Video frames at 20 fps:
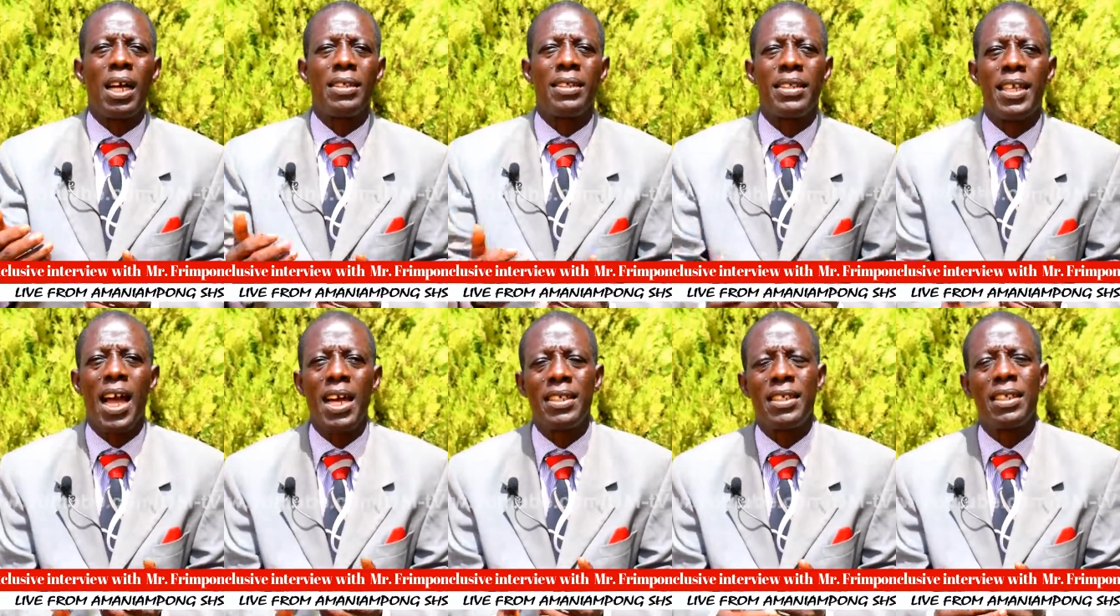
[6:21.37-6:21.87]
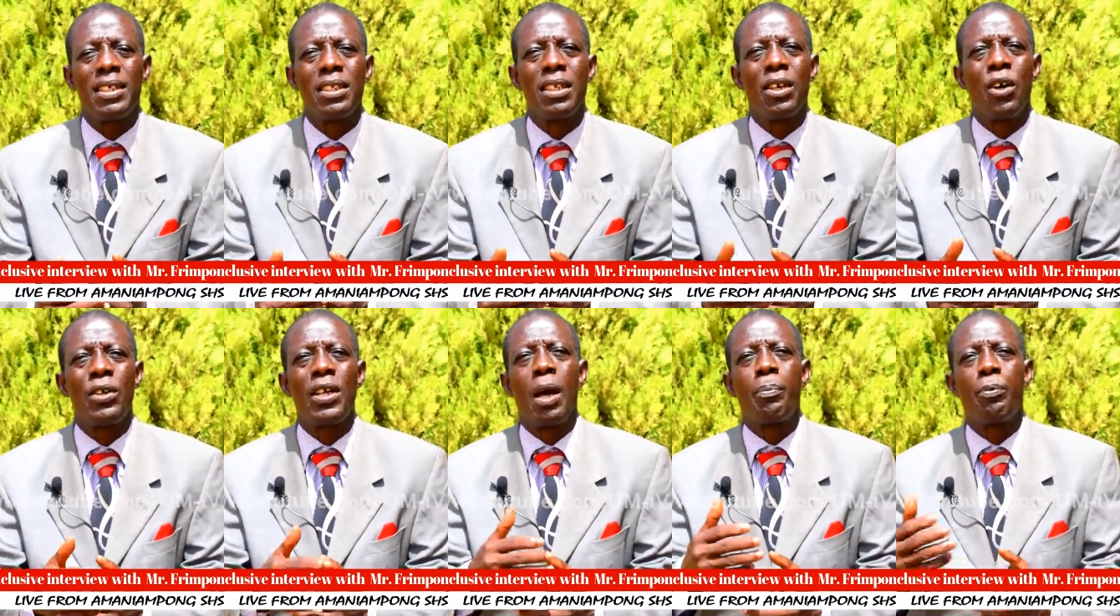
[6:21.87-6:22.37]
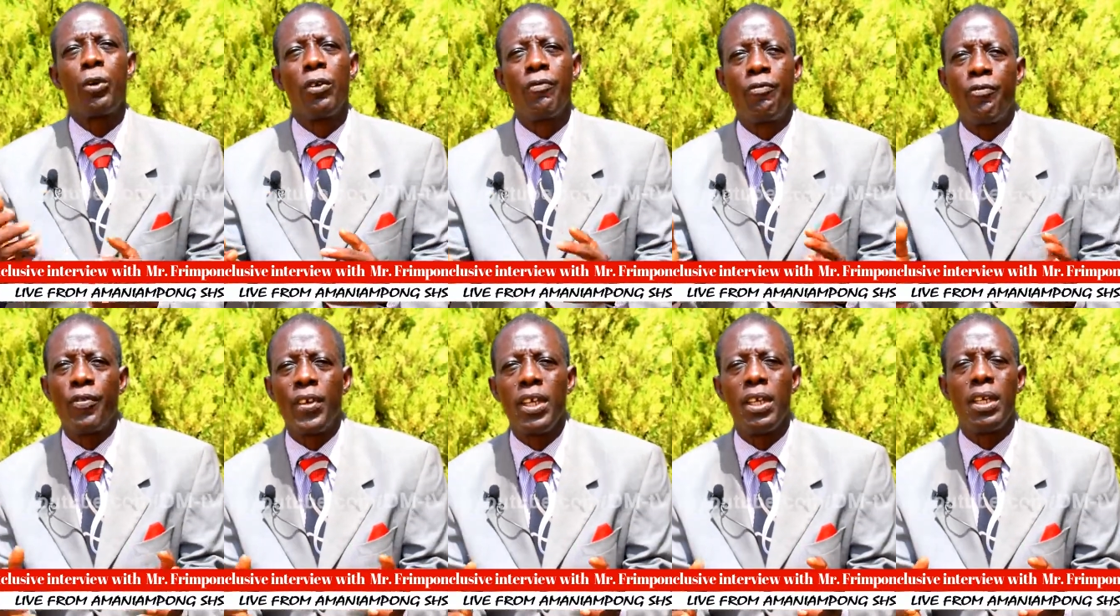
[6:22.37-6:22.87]
charging unapproved
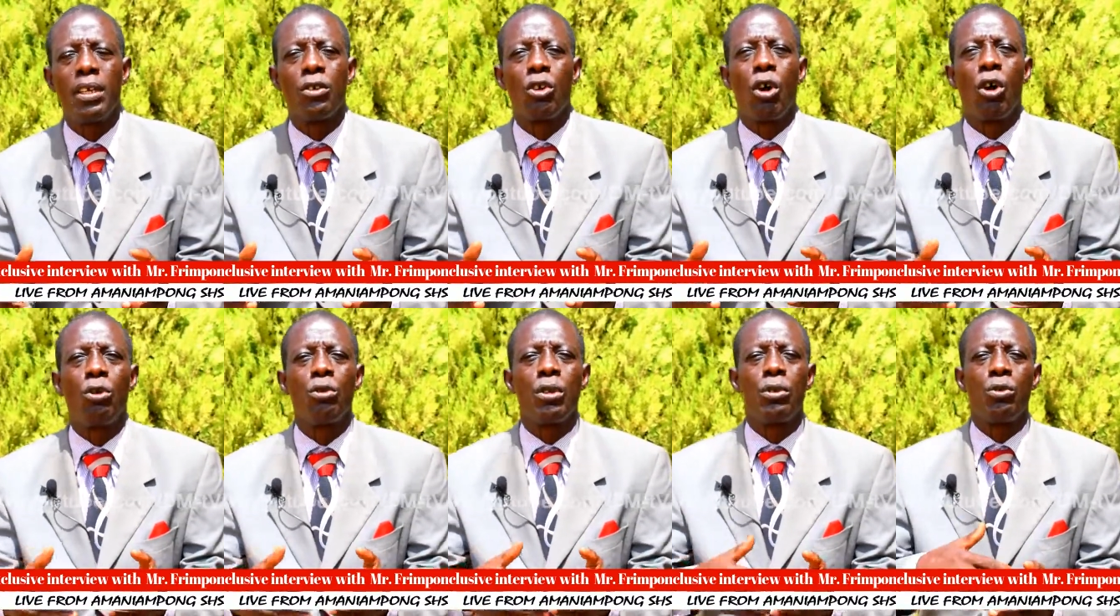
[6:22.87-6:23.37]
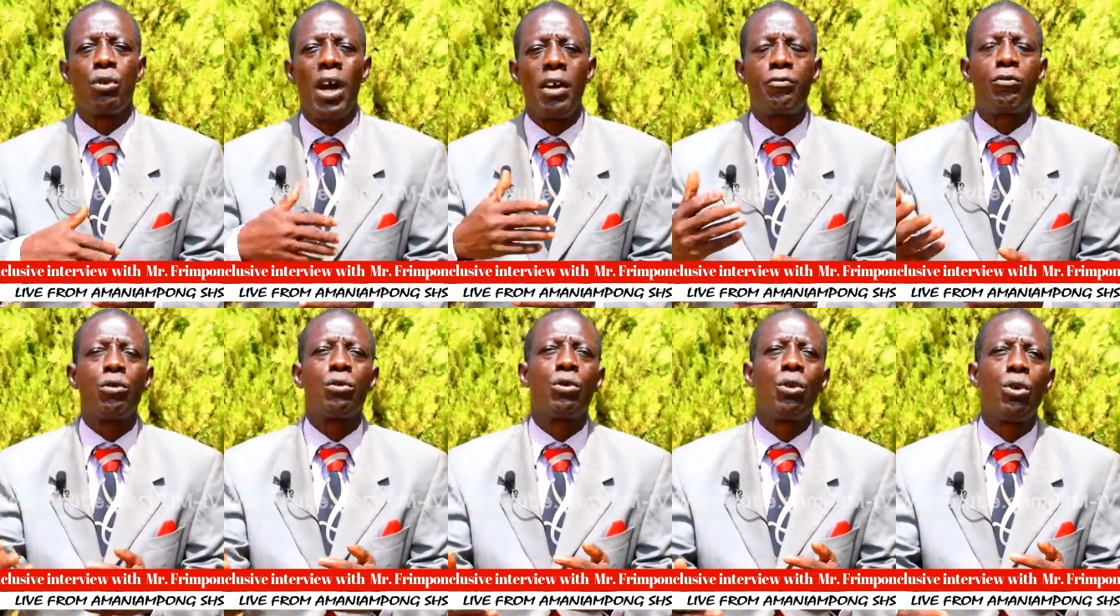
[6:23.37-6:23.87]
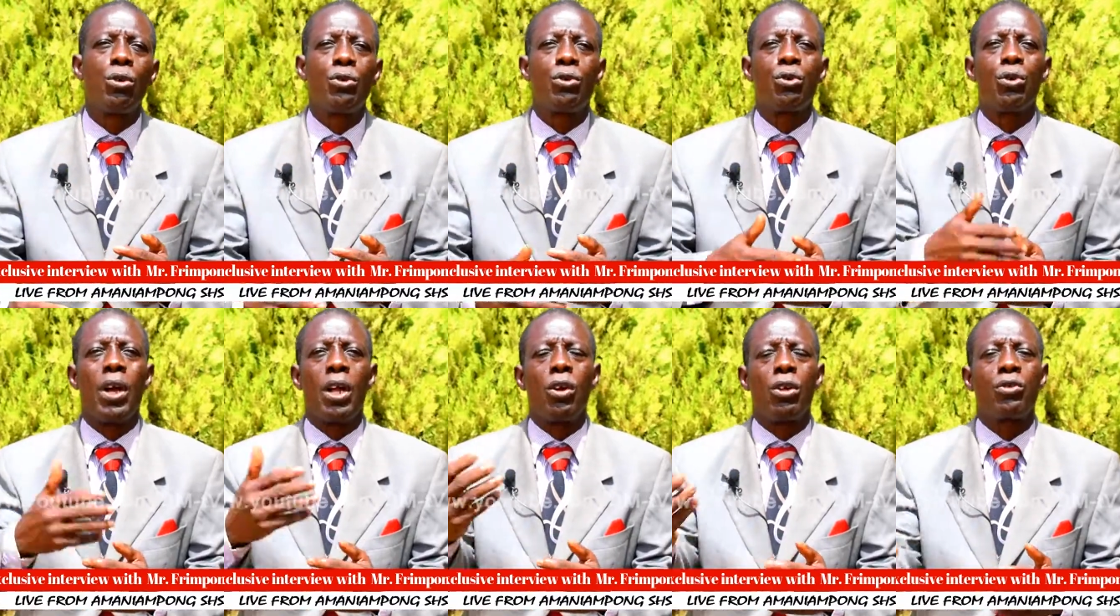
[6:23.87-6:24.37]
fee, you have to go
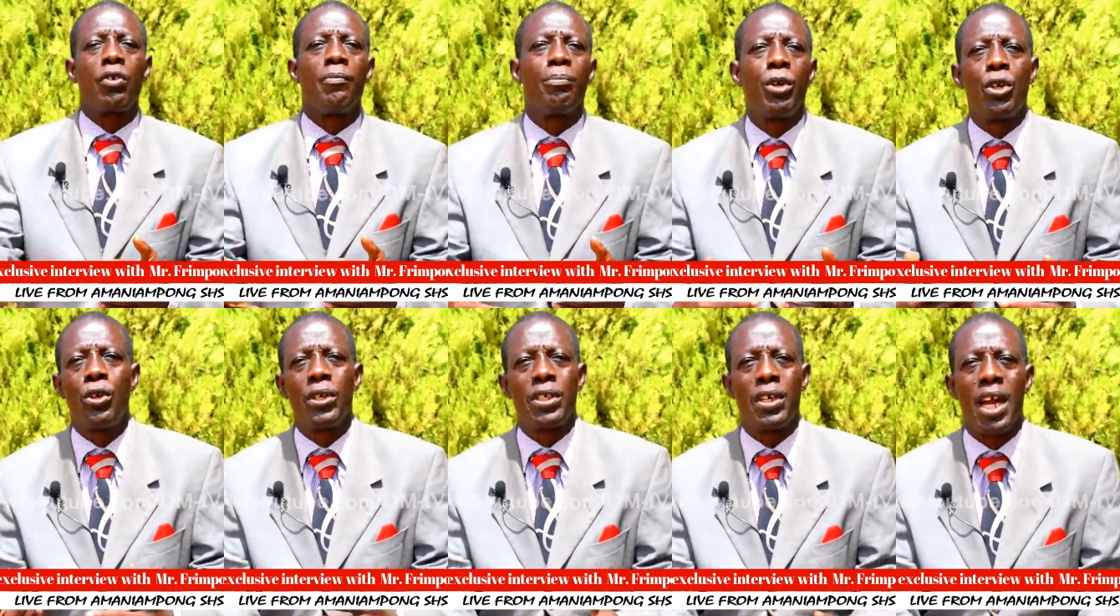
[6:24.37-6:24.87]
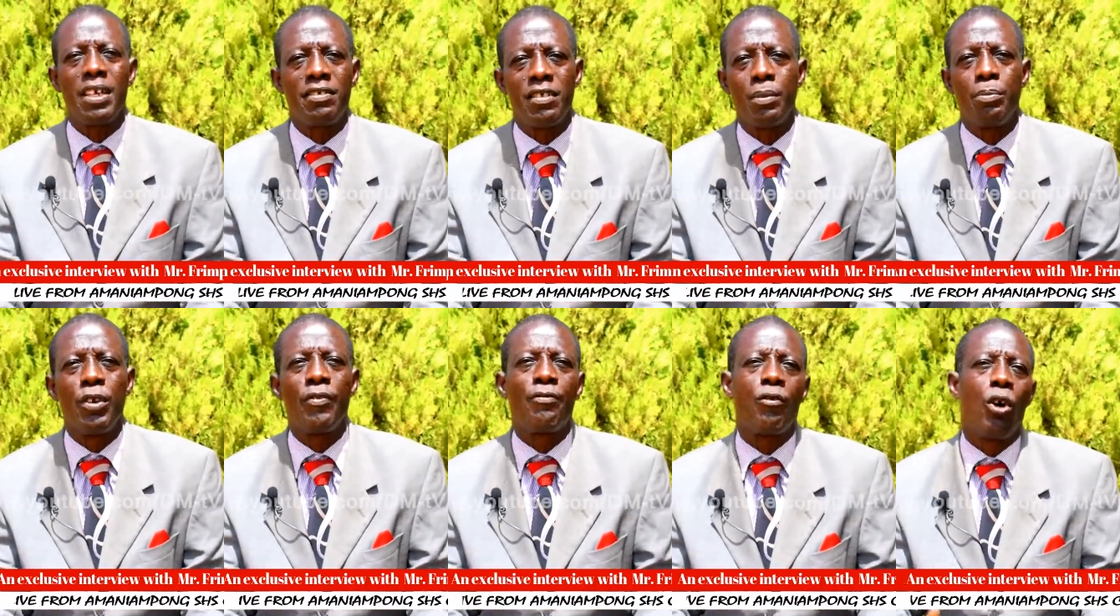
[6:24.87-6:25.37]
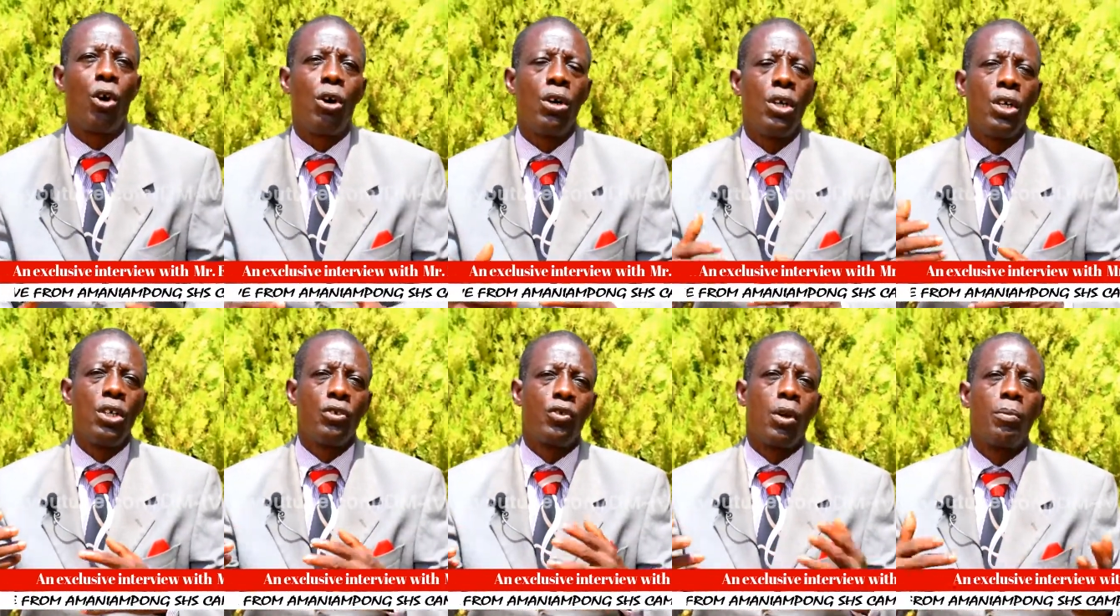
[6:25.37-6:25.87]
through a lot of bureaucracy before
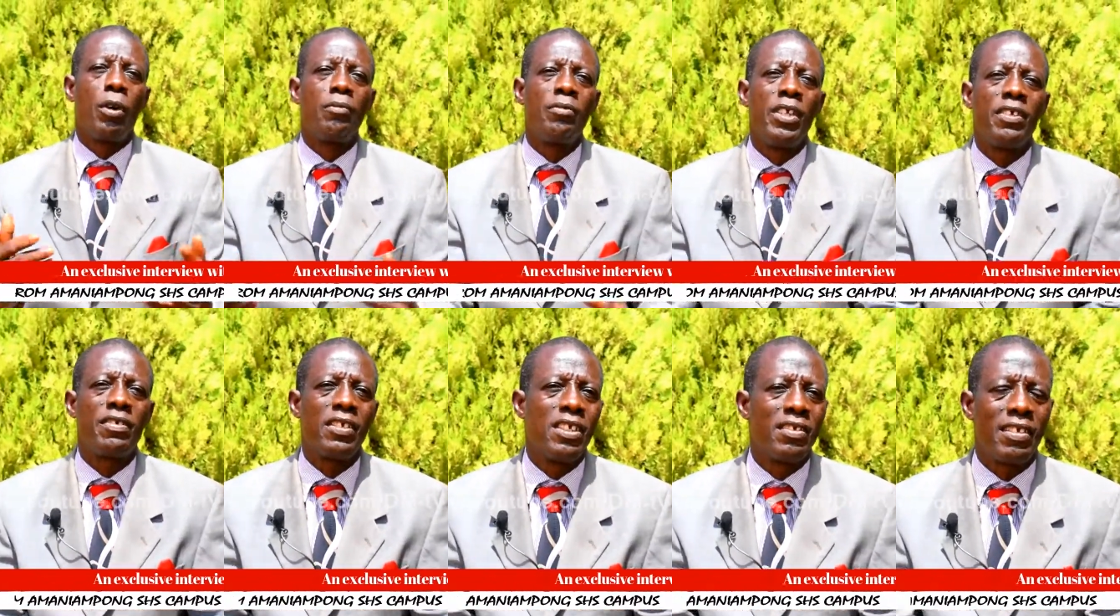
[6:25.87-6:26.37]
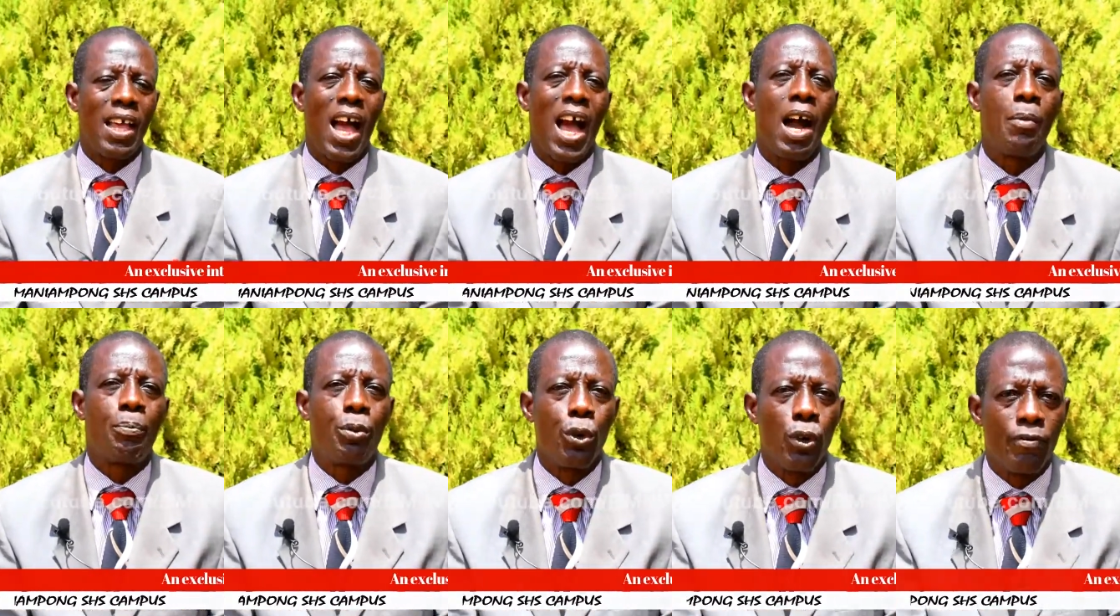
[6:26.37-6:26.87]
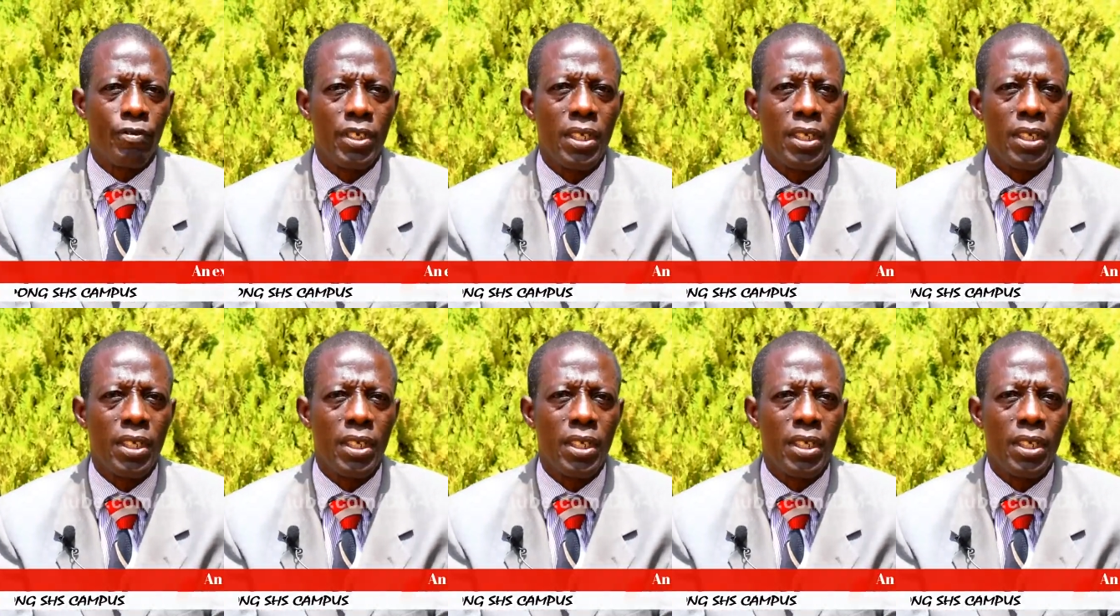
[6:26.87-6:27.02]
some of these things are approved.